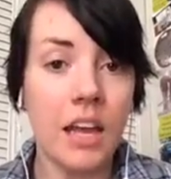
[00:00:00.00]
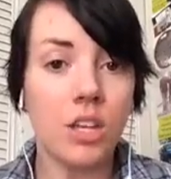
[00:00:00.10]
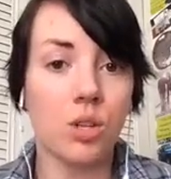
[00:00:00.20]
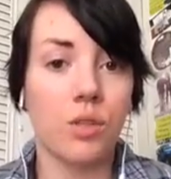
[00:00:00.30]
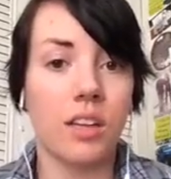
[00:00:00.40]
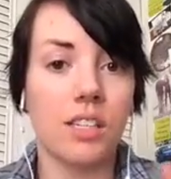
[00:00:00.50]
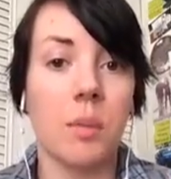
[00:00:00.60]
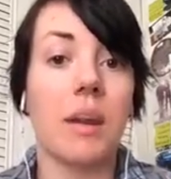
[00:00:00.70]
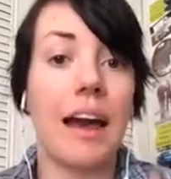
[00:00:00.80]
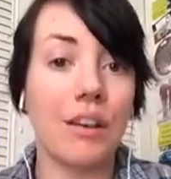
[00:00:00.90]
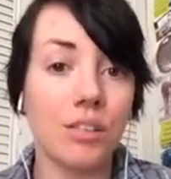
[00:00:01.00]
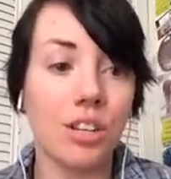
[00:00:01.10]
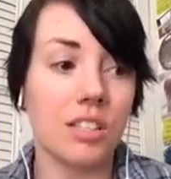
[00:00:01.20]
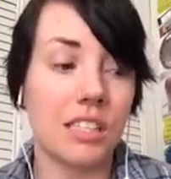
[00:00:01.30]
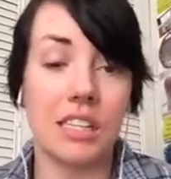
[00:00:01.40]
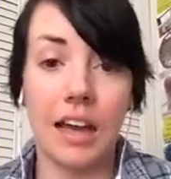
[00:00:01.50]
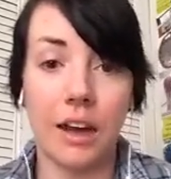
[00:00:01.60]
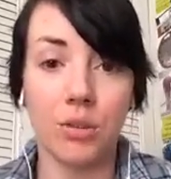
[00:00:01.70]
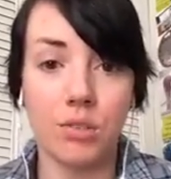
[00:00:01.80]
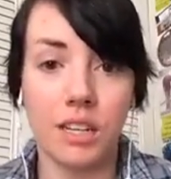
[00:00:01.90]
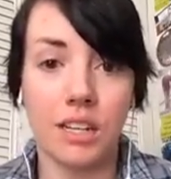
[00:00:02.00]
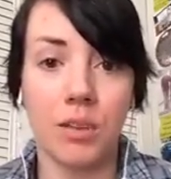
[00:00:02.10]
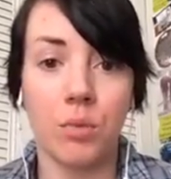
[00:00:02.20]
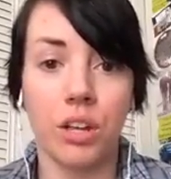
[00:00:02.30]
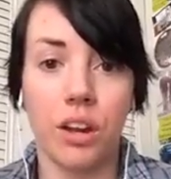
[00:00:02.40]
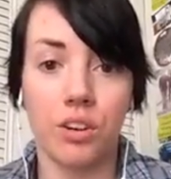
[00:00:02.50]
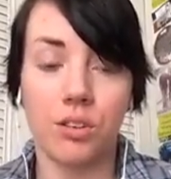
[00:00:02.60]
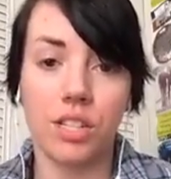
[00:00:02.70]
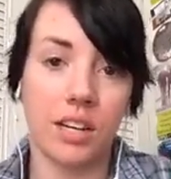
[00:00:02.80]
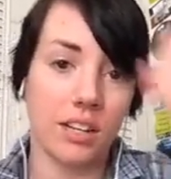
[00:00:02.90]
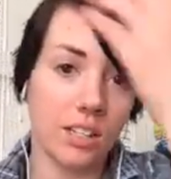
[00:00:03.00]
so that someone else could see how you did it and really understand it.